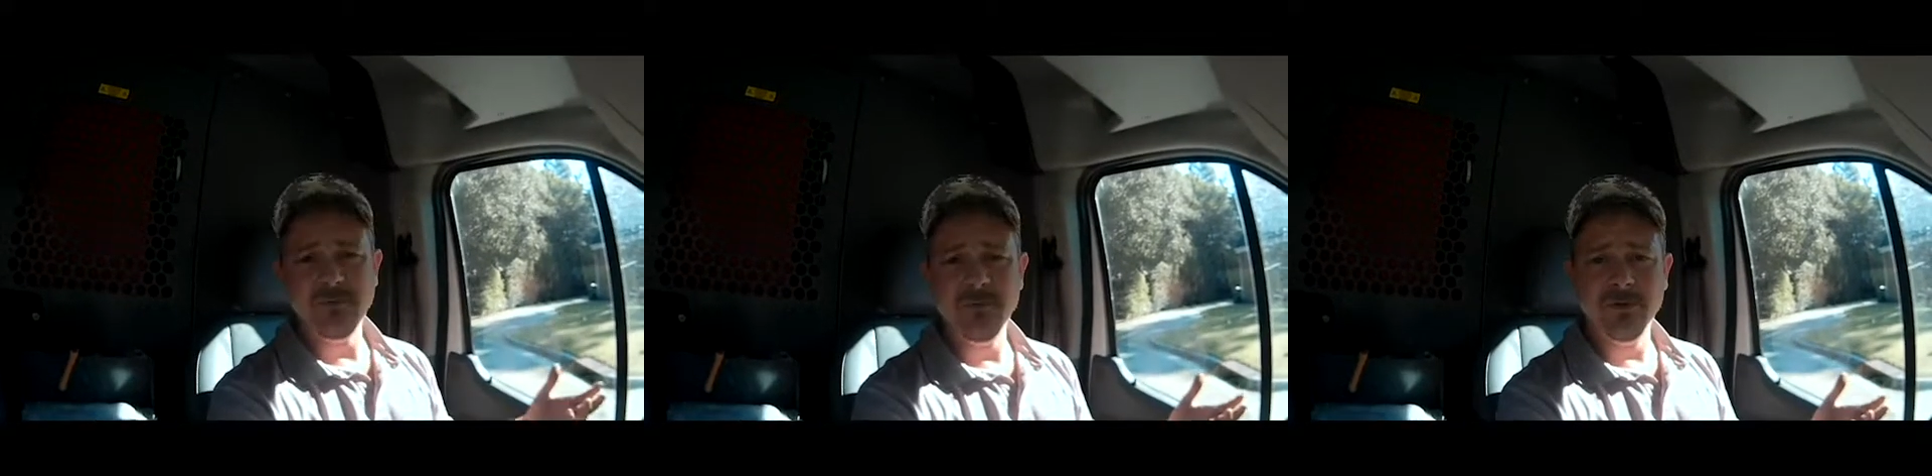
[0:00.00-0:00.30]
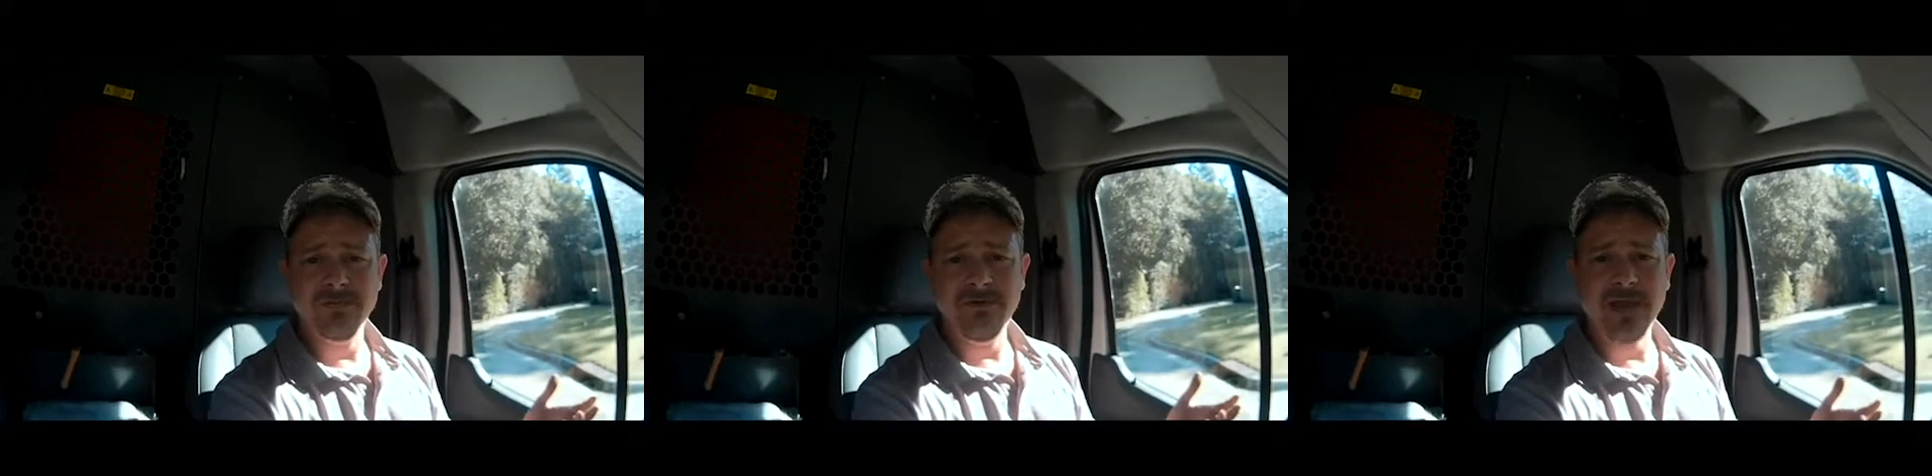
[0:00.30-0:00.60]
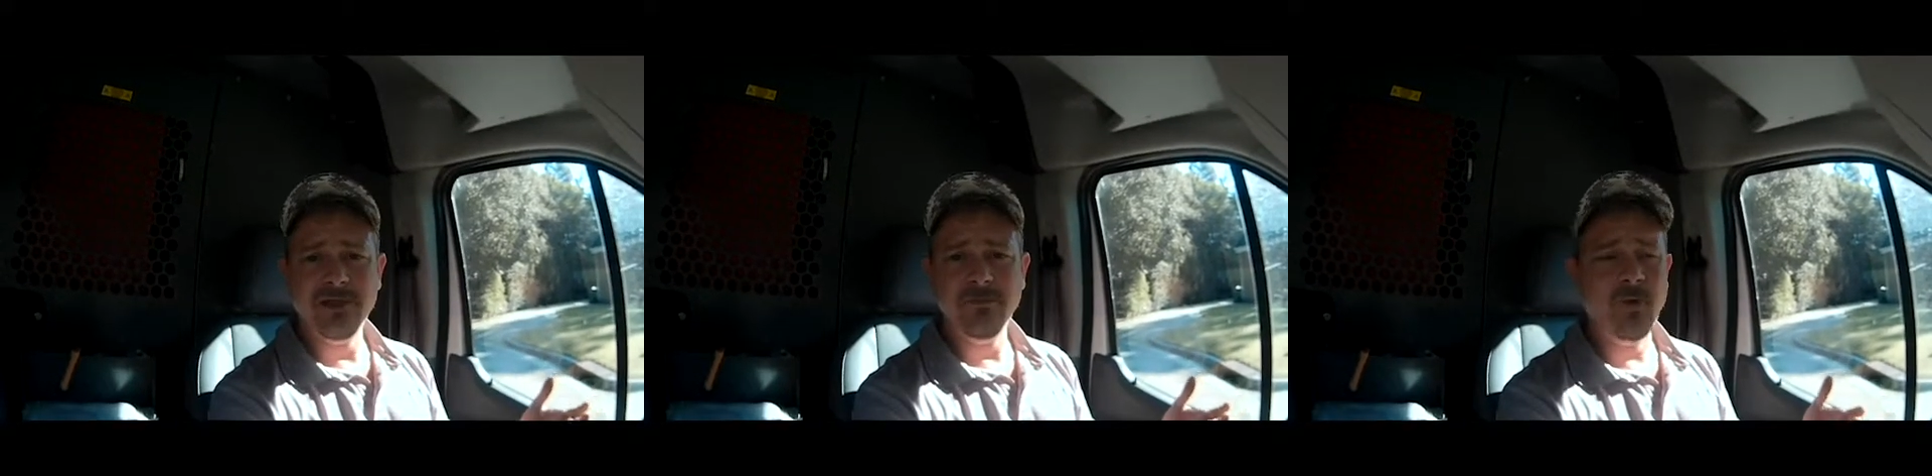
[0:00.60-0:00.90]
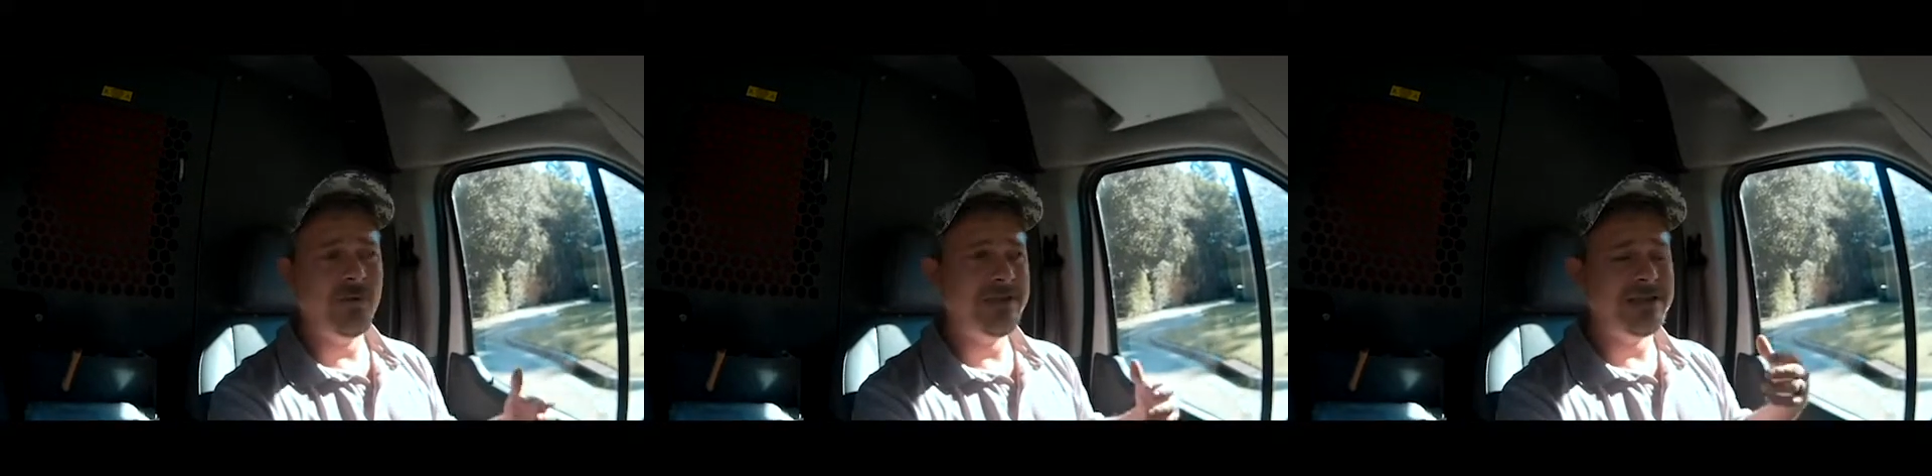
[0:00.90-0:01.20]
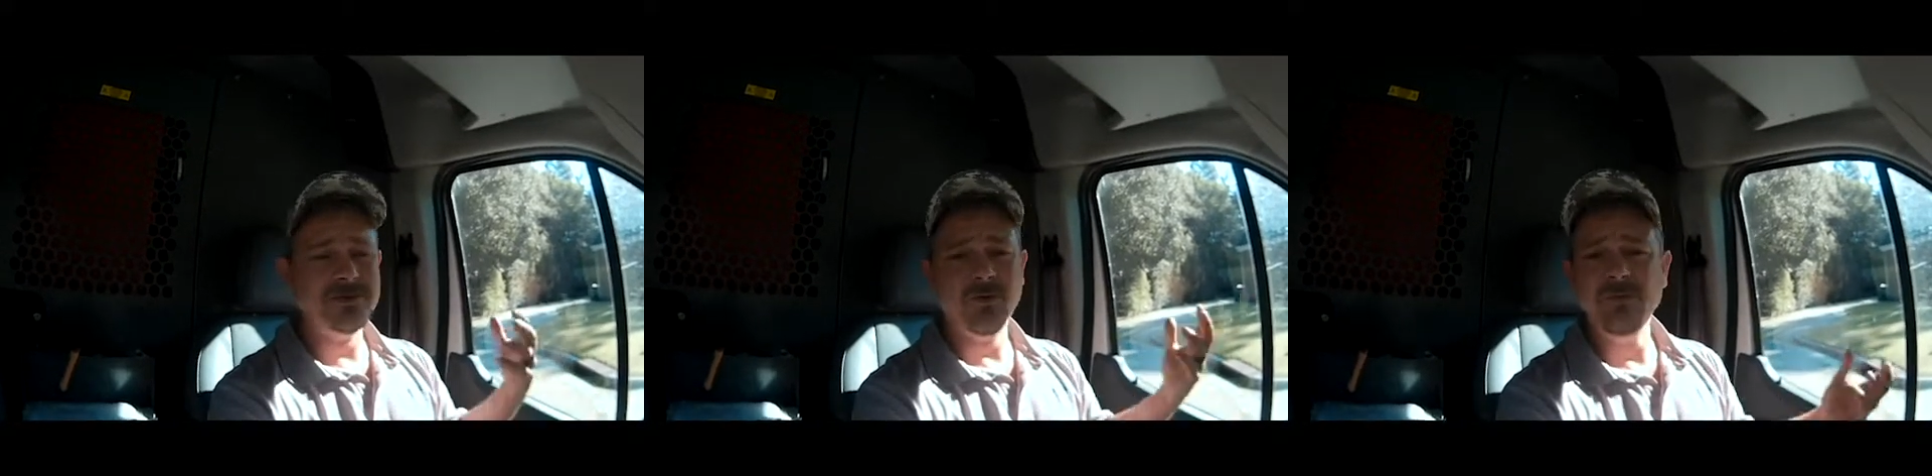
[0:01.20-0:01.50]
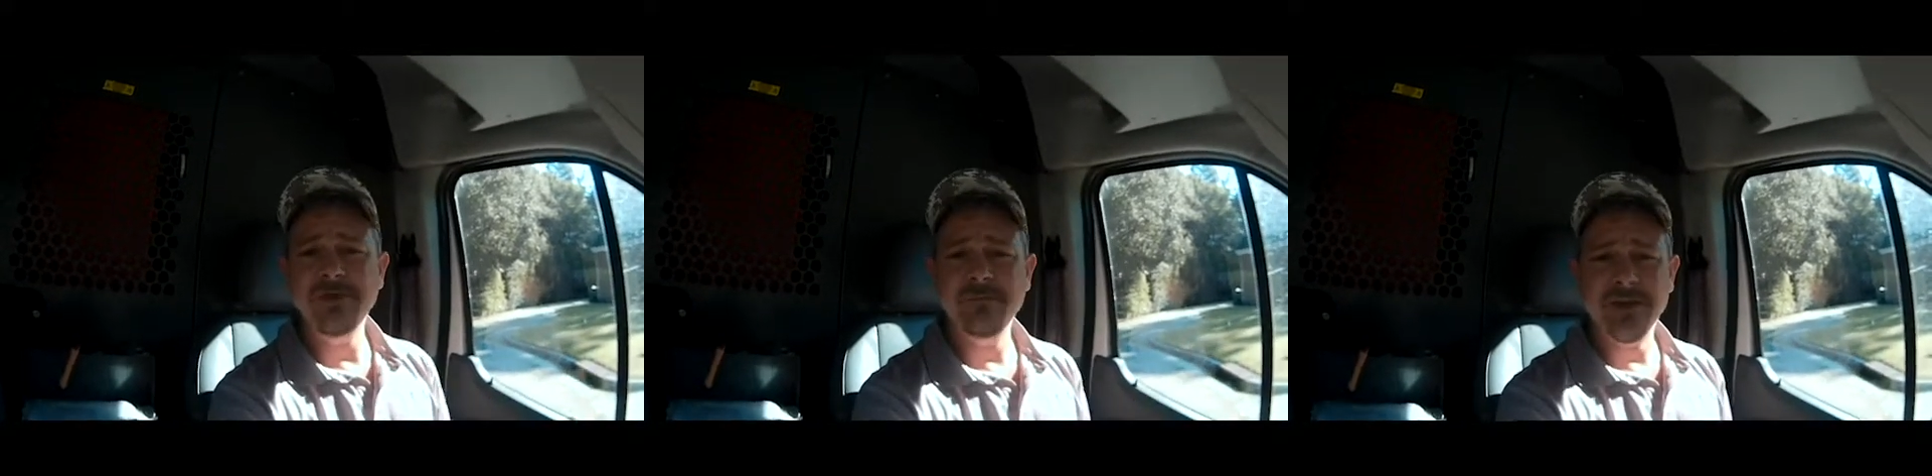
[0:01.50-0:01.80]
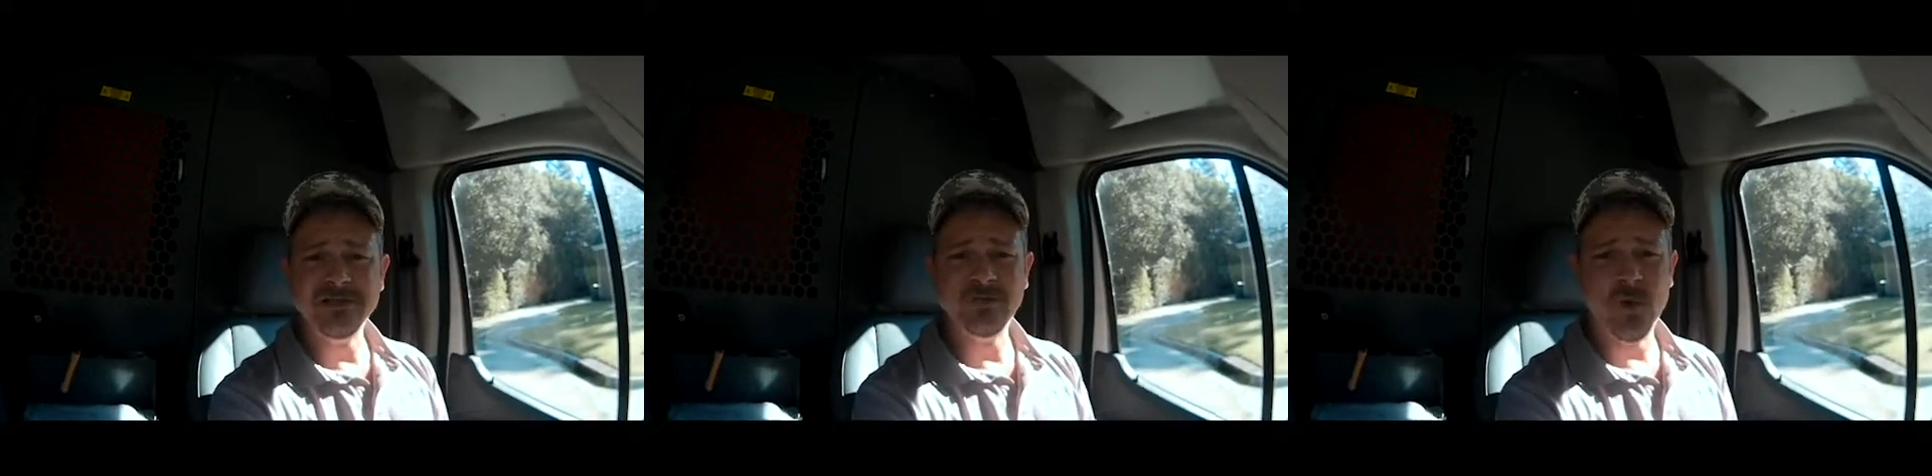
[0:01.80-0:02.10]
you pull a vacuum on it, that's going to be the
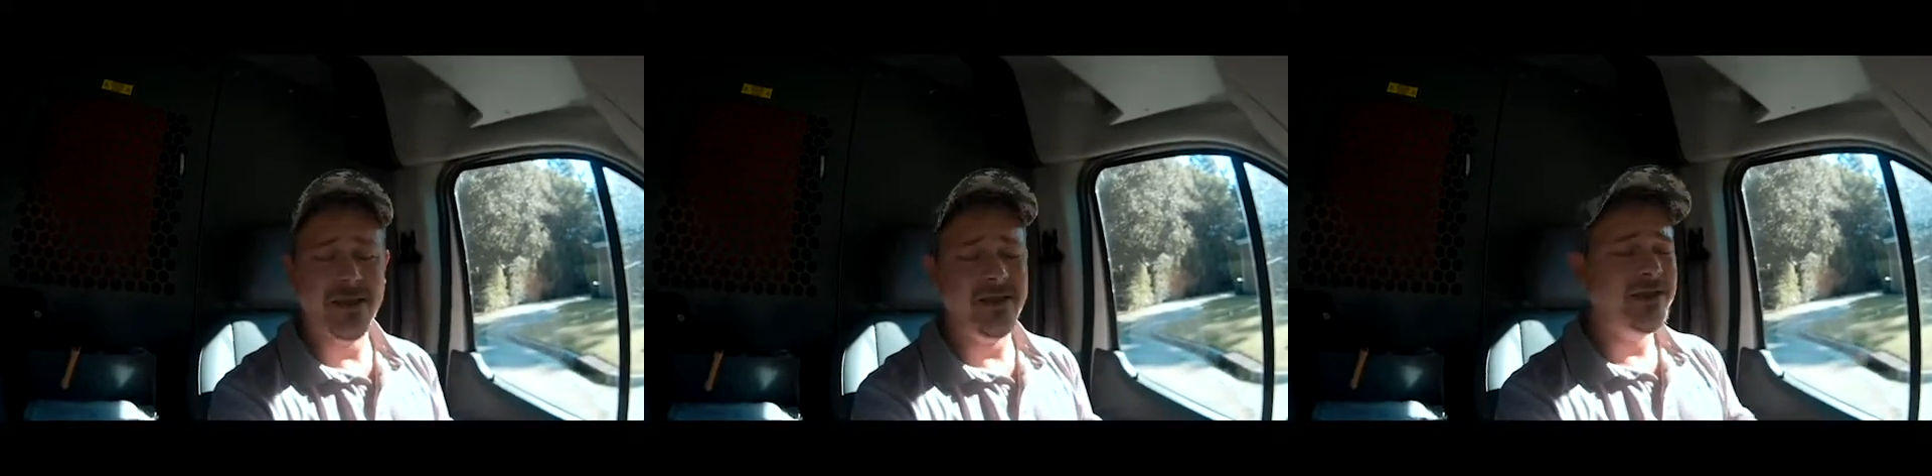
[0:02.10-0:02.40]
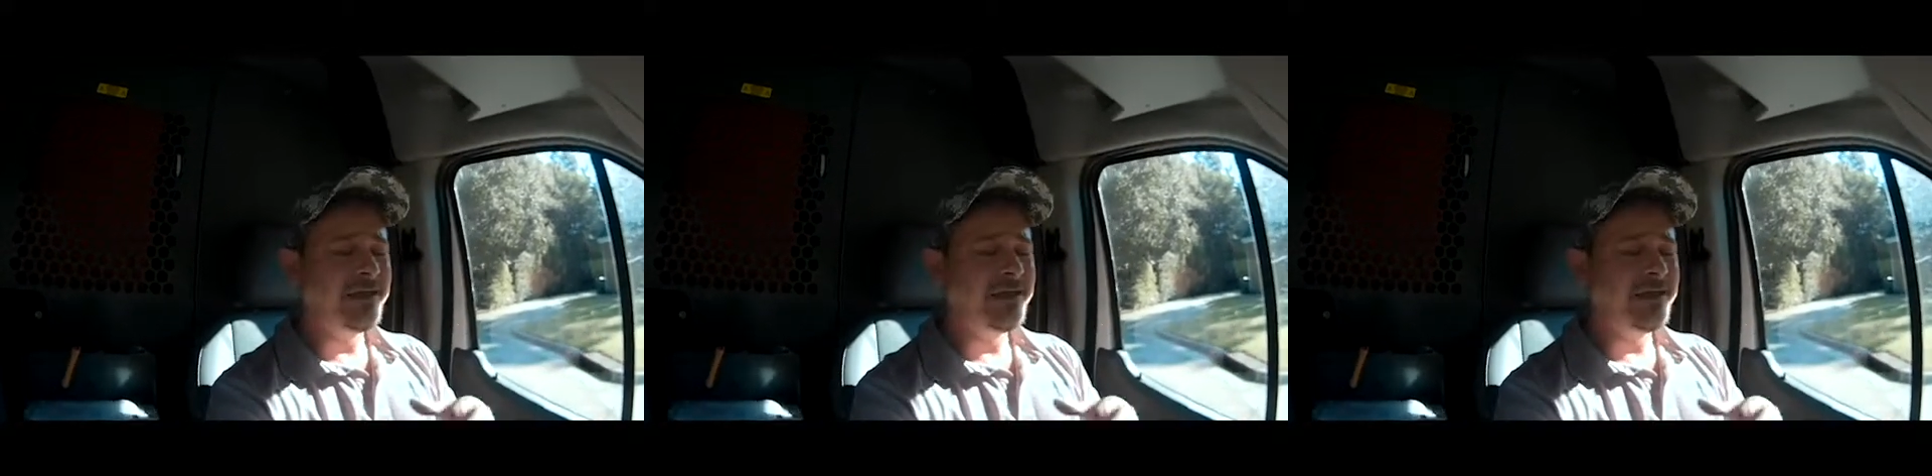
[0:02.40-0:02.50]
best way